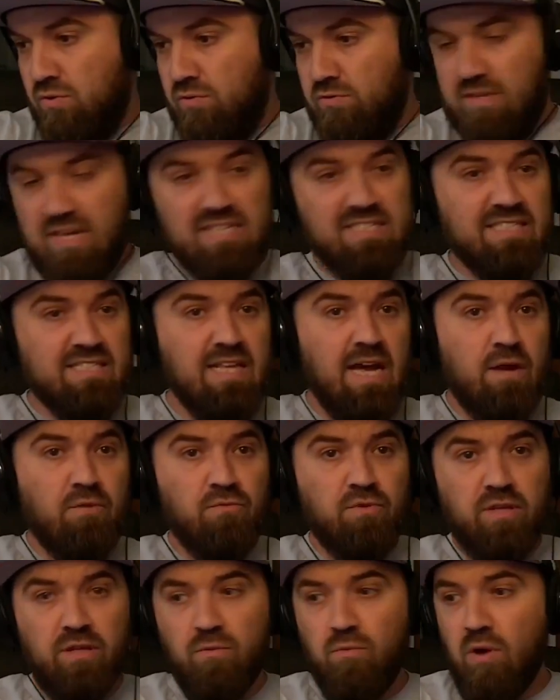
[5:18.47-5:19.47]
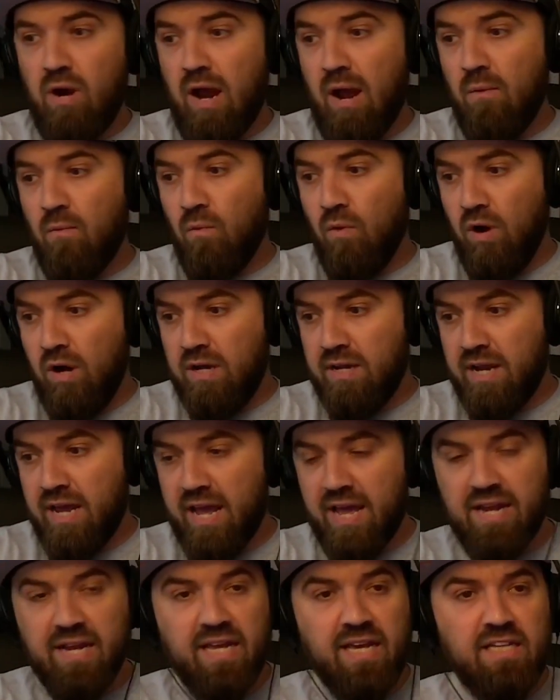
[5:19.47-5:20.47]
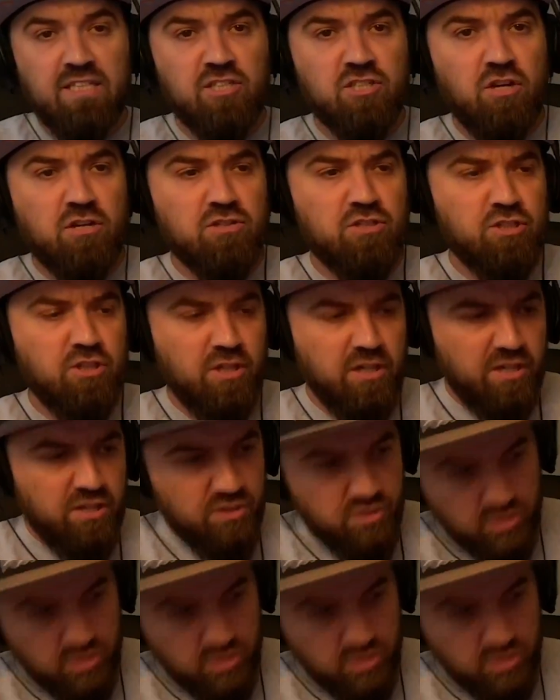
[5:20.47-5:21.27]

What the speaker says: that's not really what I want. And he starts looking